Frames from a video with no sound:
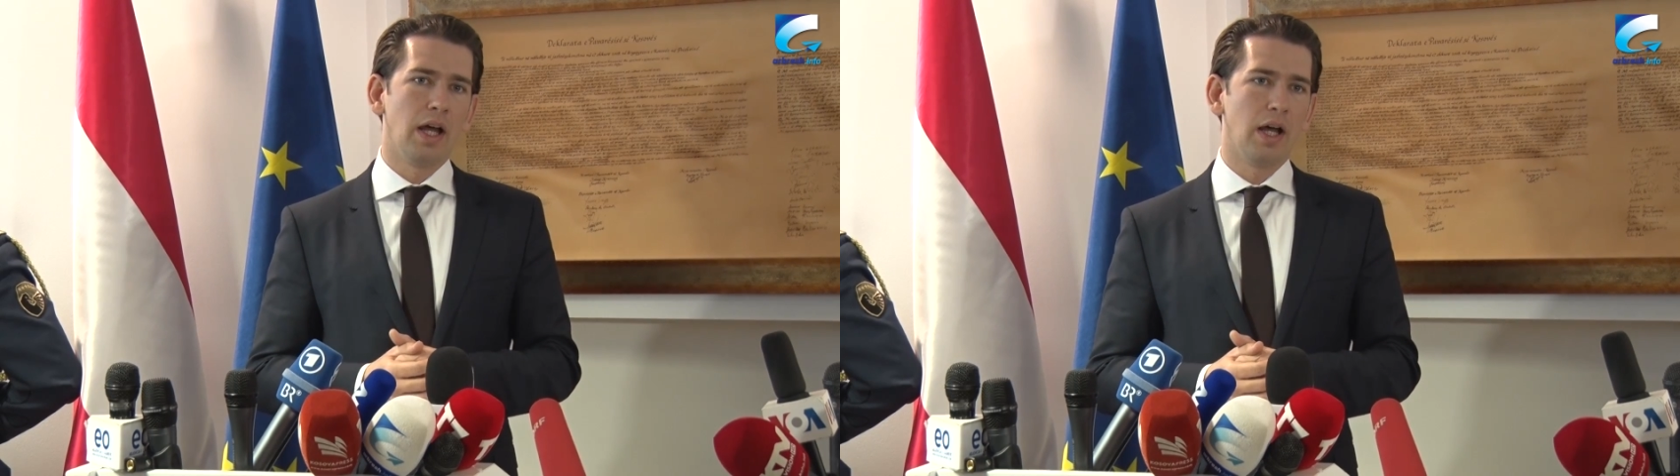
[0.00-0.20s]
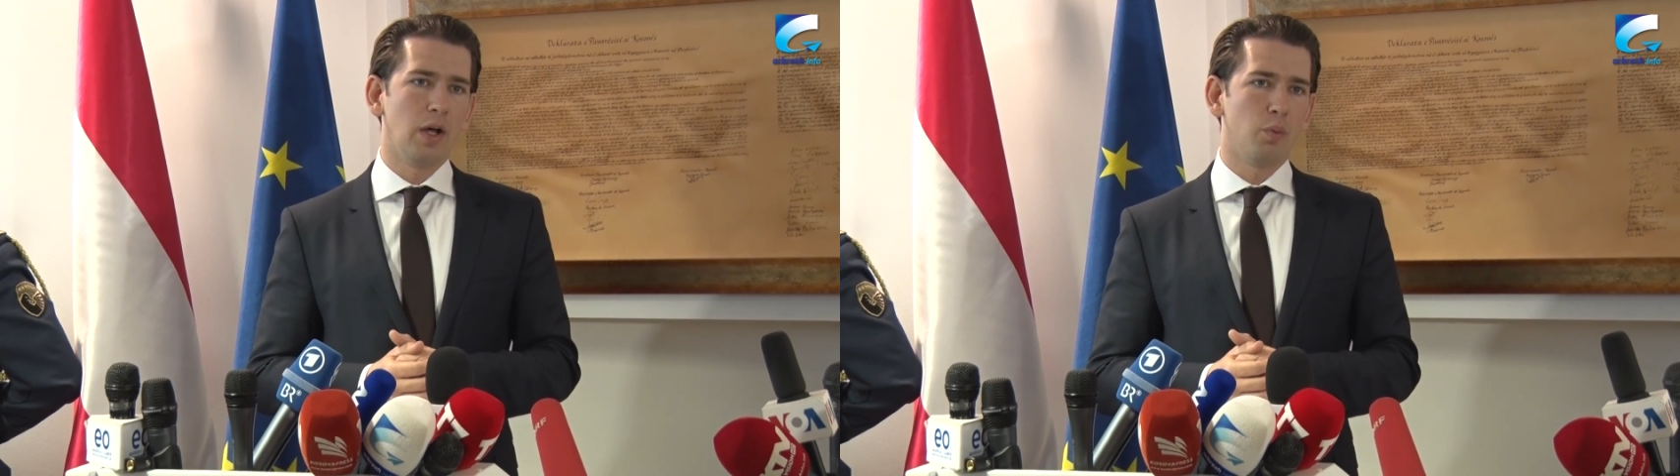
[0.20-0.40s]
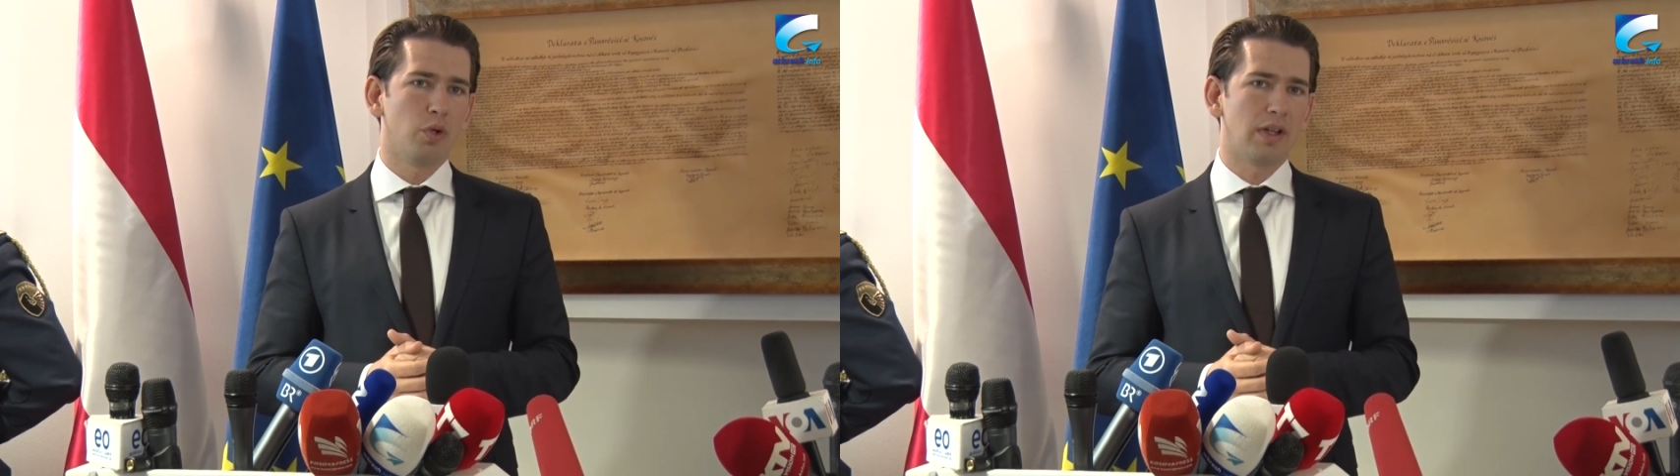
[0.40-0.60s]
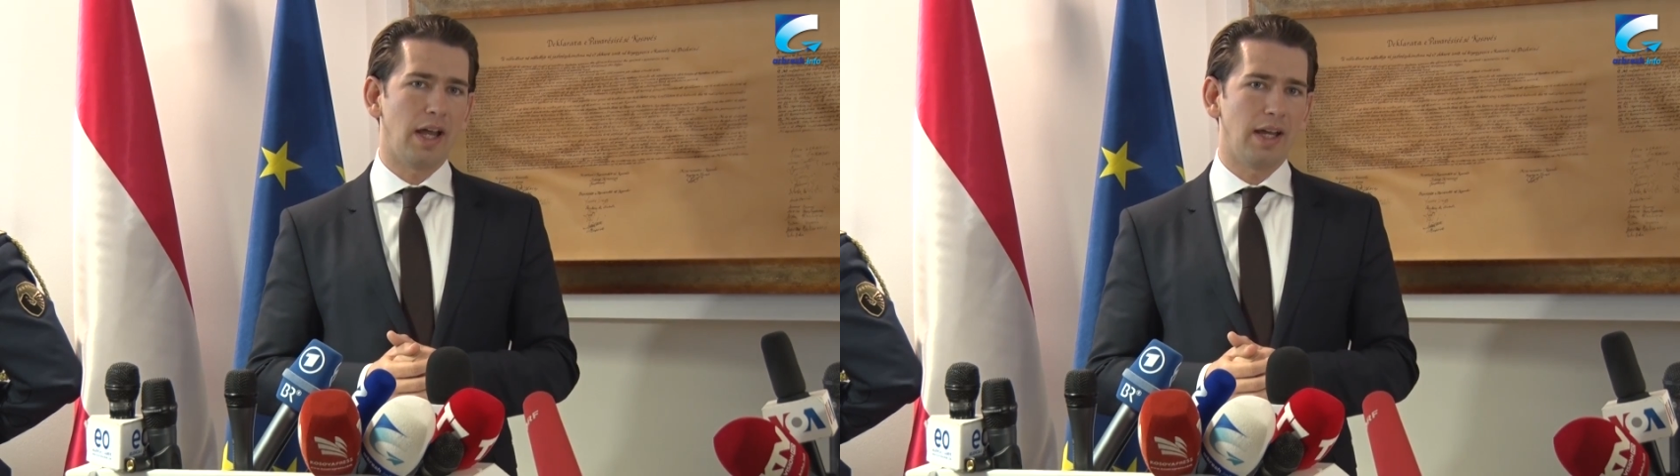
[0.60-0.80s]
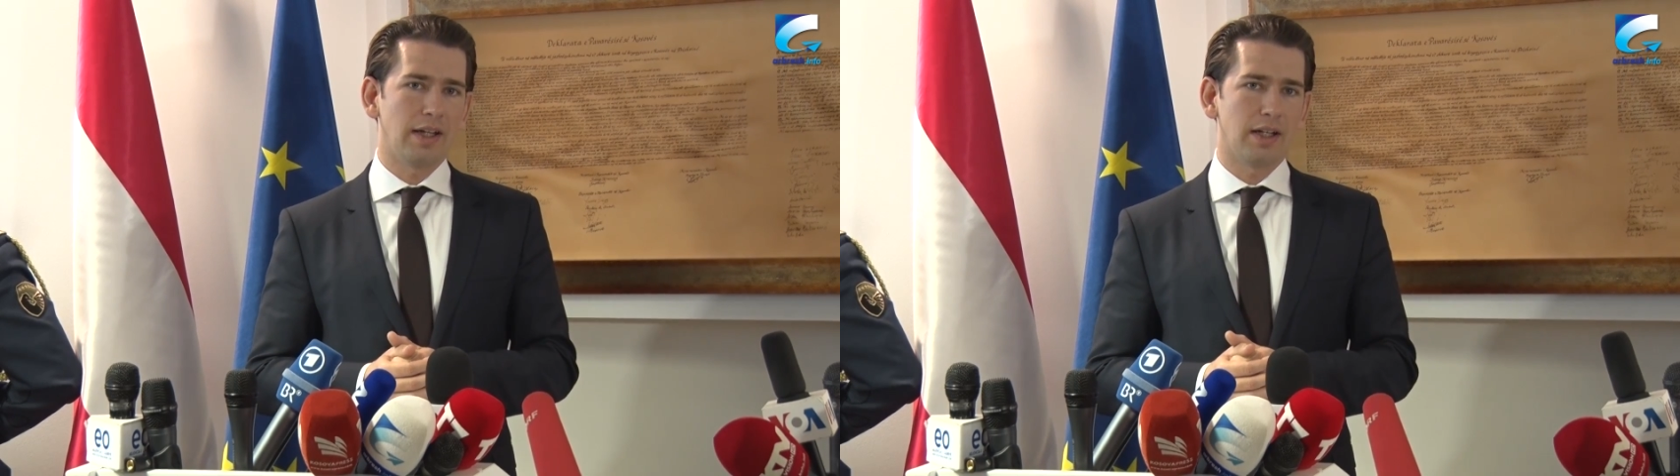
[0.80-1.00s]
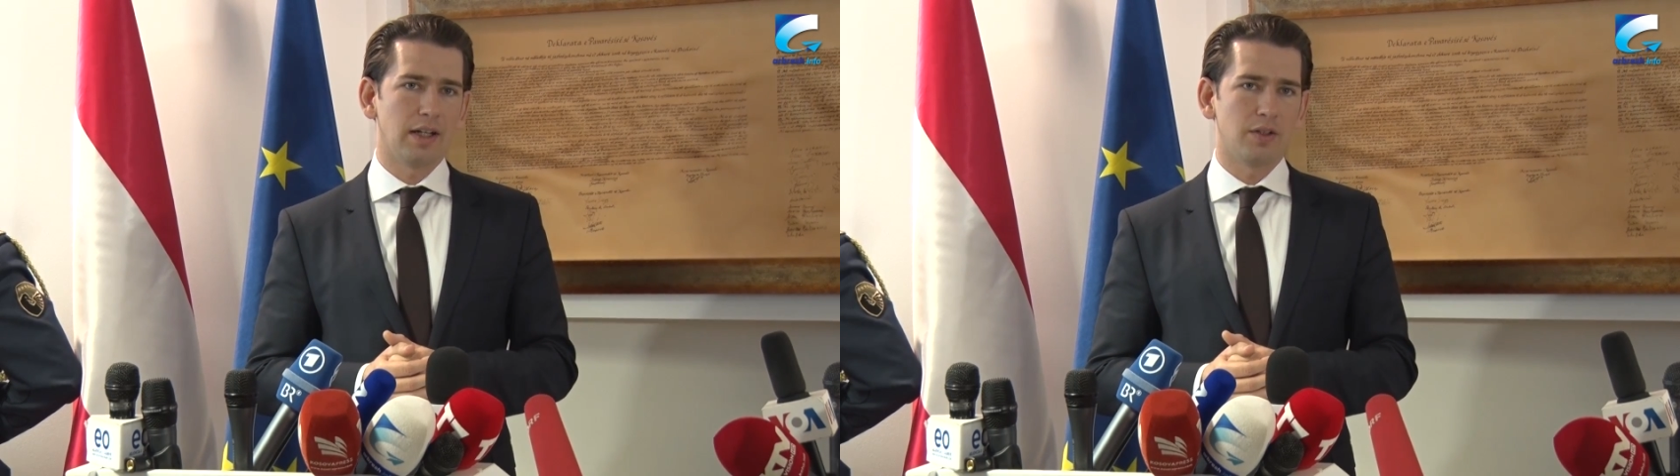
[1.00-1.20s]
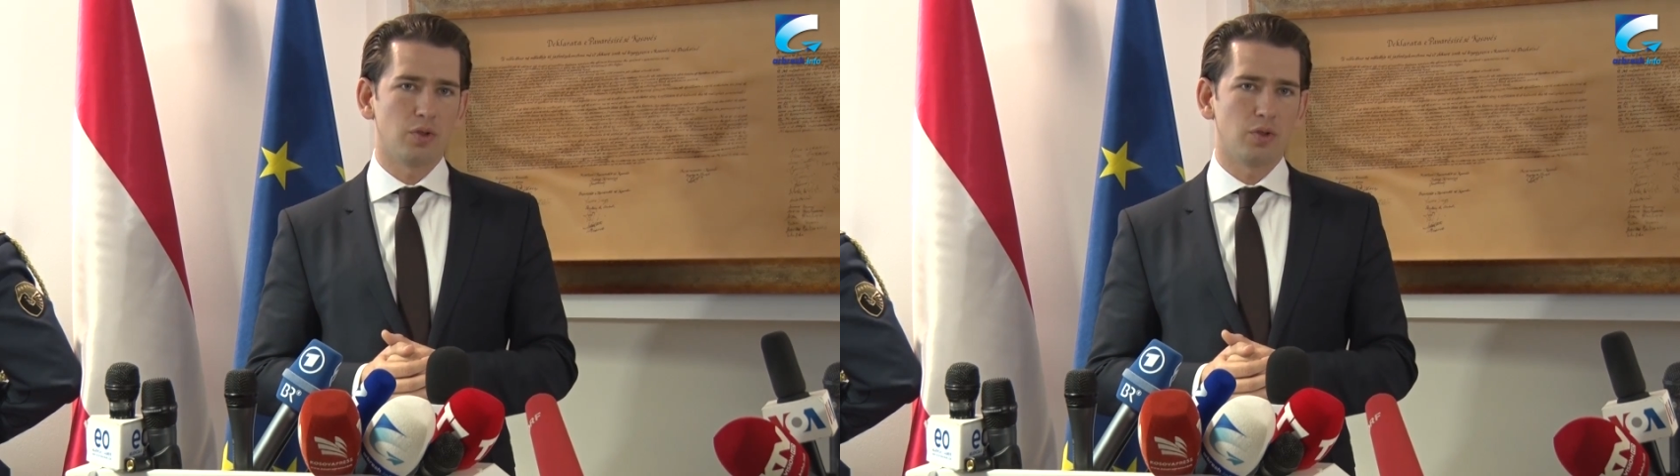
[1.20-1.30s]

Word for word: uh, would like uh,